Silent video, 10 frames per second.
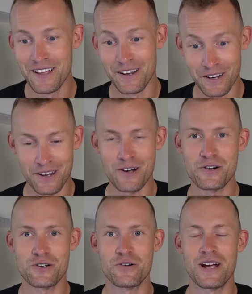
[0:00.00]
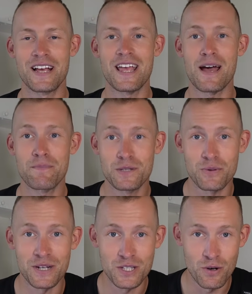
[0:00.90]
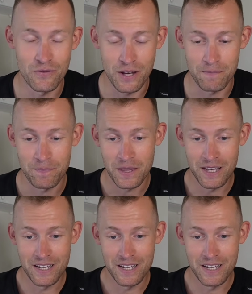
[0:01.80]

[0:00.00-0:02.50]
larger a gap between the two of them.